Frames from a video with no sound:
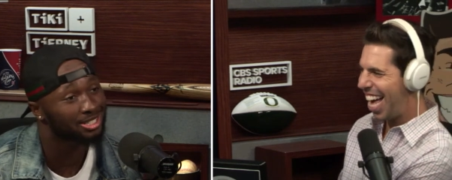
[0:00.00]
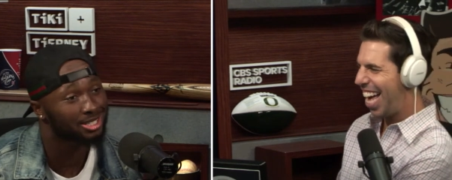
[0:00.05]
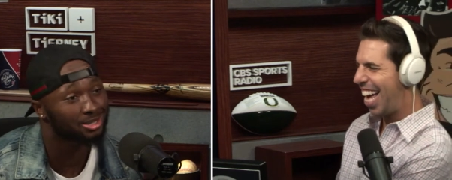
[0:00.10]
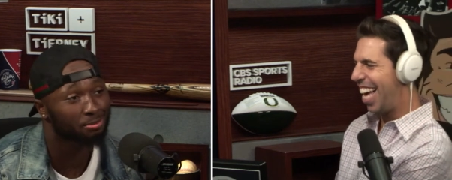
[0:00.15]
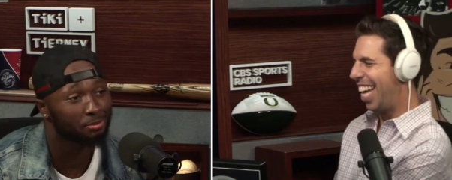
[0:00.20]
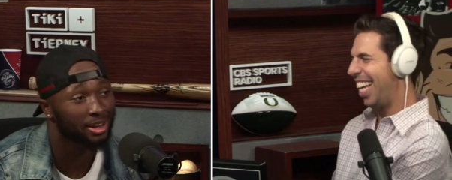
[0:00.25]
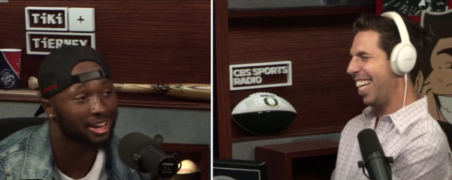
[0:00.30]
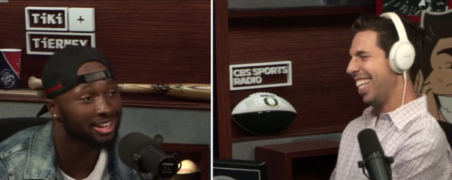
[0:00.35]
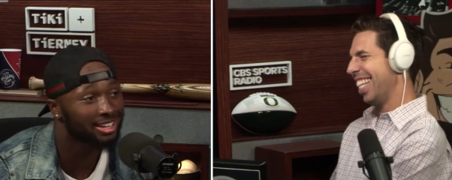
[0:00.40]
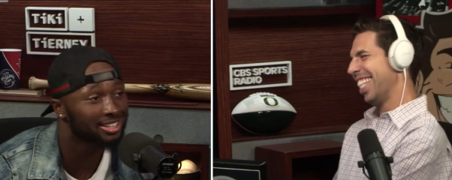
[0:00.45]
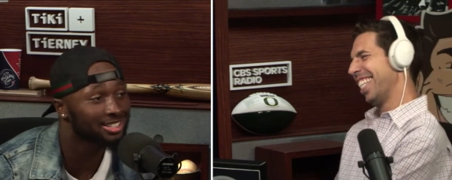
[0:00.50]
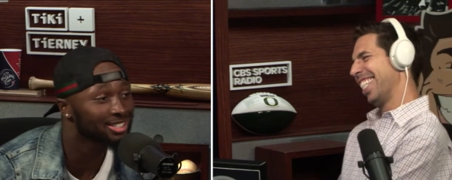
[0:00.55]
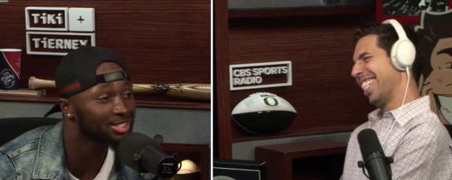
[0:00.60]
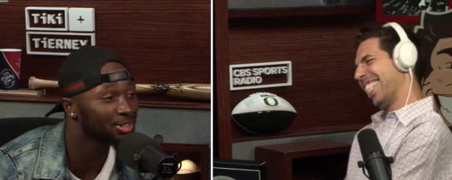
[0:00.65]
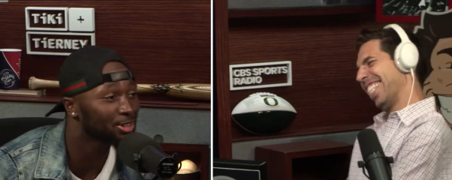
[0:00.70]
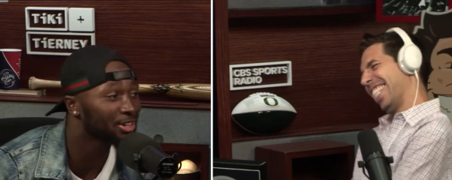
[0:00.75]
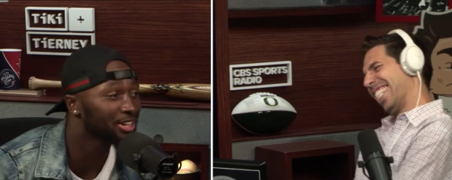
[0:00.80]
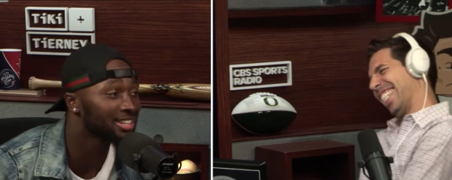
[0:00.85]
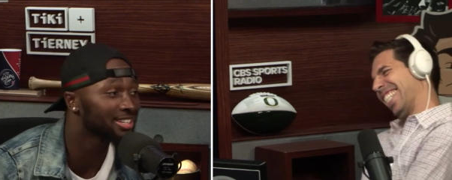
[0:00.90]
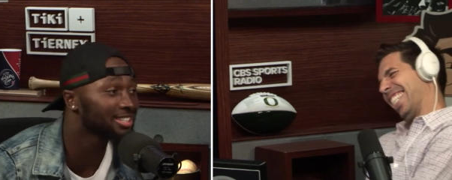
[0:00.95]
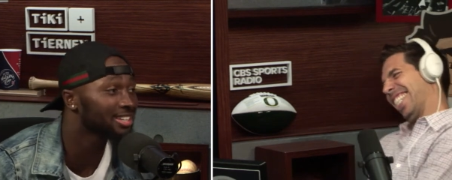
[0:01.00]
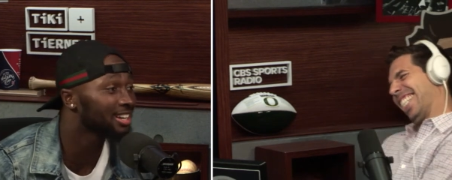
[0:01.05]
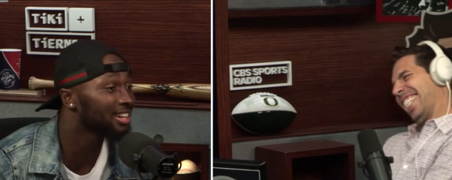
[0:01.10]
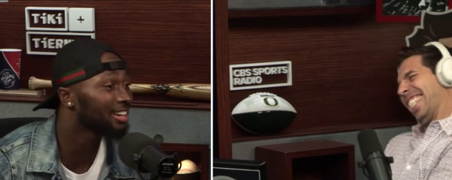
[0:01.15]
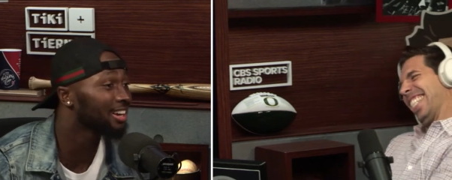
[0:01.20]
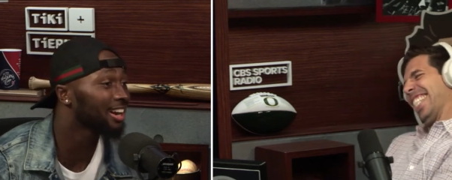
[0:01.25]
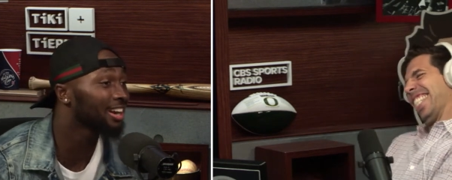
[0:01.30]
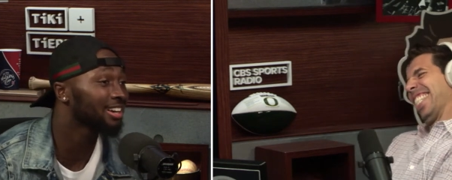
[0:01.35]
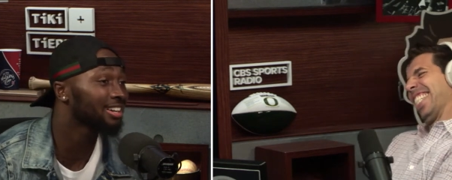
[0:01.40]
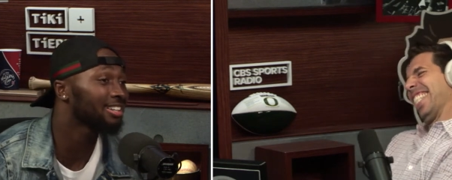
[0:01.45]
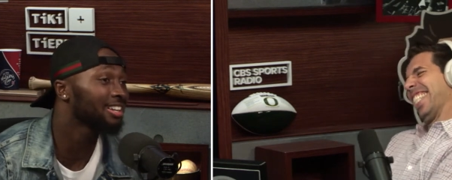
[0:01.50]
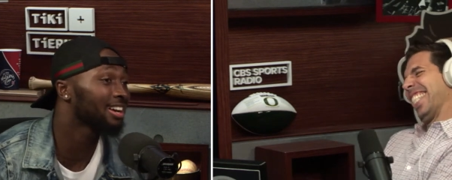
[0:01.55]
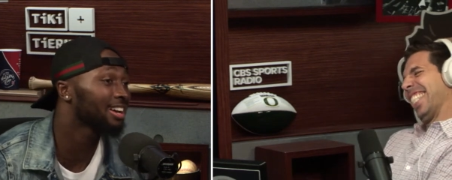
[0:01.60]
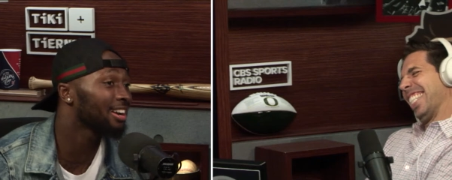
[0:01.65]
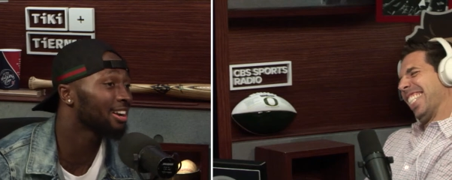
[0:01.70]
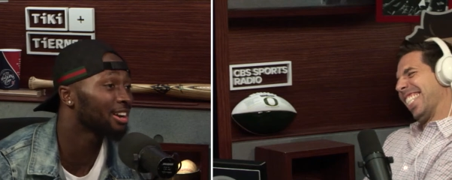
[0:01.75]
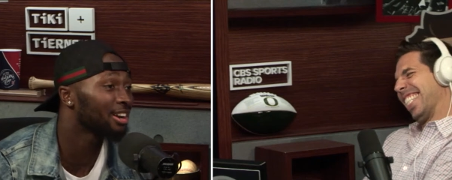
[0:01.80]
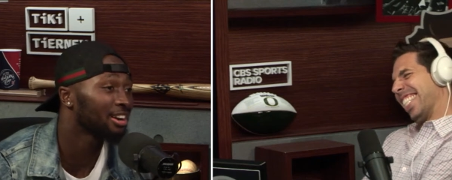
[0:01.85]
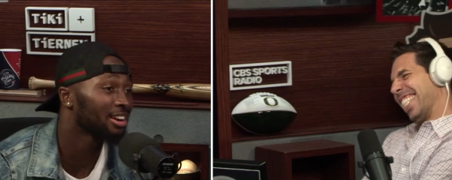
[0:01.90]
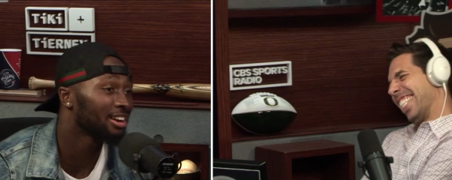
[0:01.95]
Speaker 1: spankings or anything like
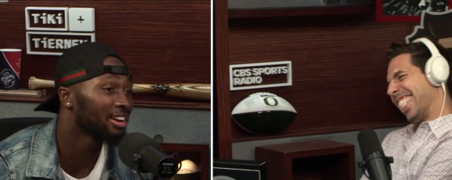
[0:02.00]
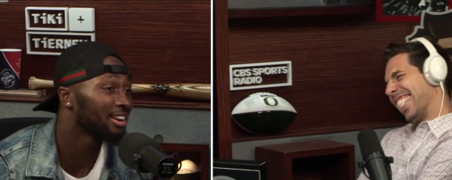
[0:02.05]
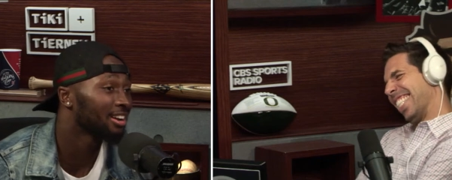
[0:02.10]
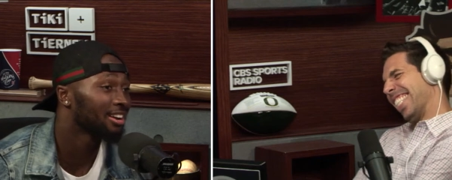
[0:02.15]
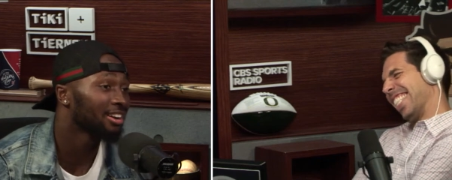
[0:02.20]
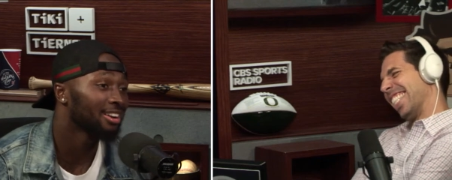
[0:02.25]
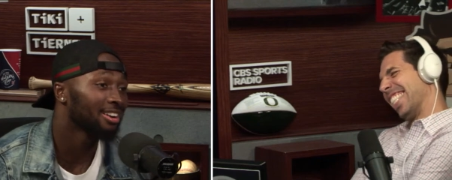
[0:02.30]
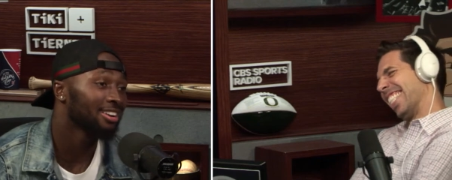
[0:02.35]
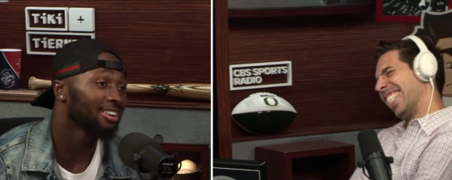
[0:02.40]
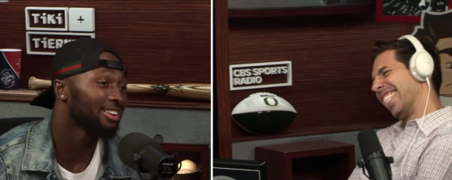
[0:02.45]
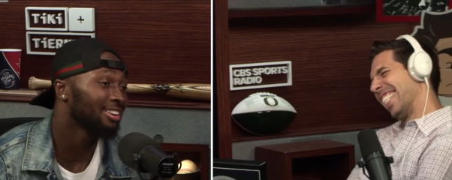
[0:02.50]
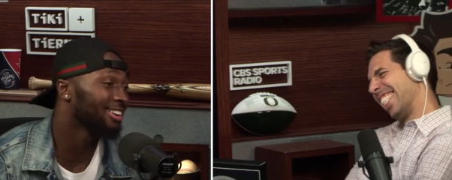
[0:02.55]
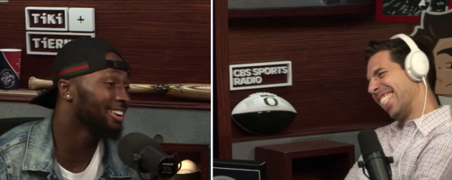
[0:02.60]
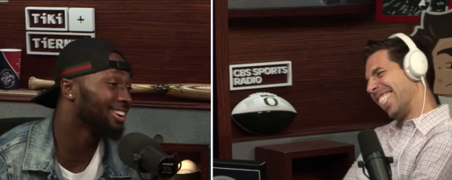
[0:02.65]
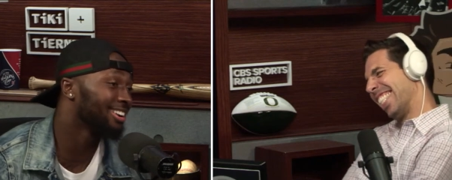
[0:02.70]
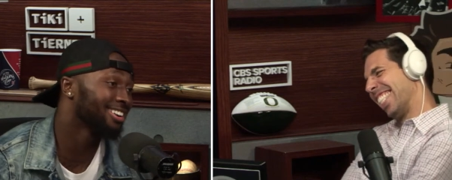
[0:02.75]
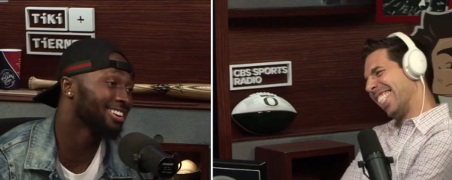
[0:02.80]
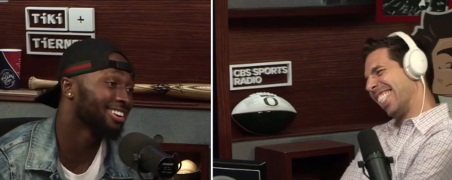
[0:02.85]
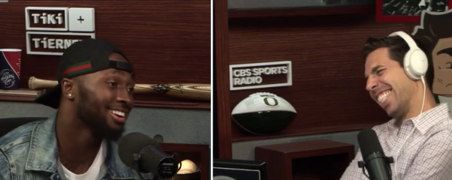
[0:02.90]
that. I,